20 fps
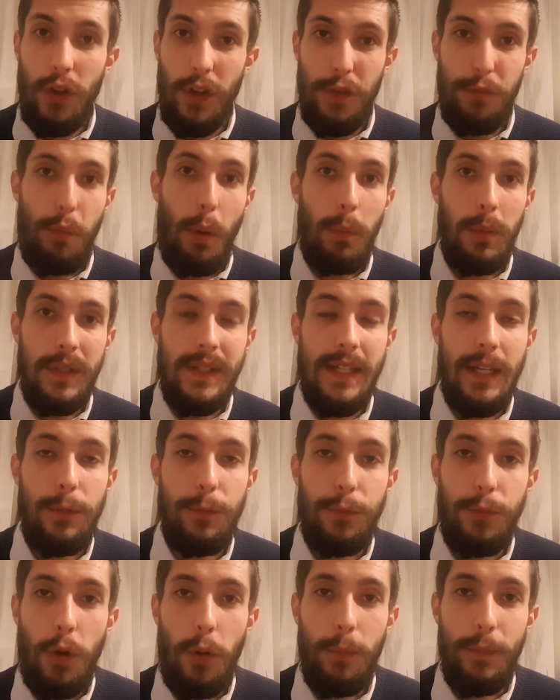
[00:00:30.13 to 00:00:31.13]
though you've probably
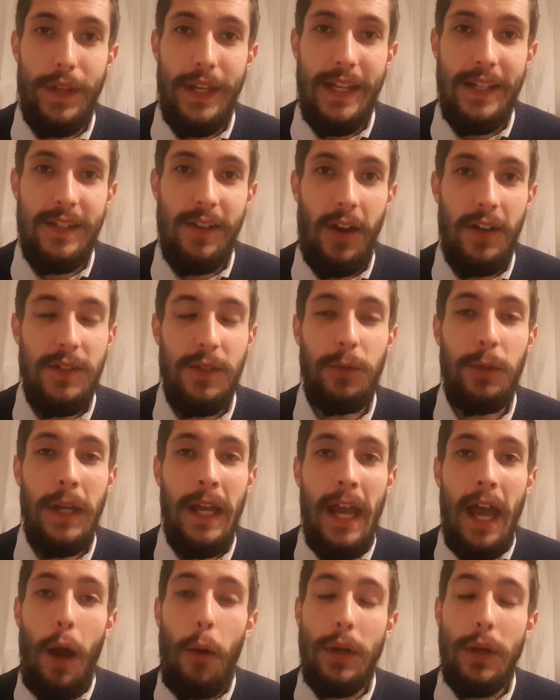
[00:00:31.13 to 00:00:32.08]
seen from the title, I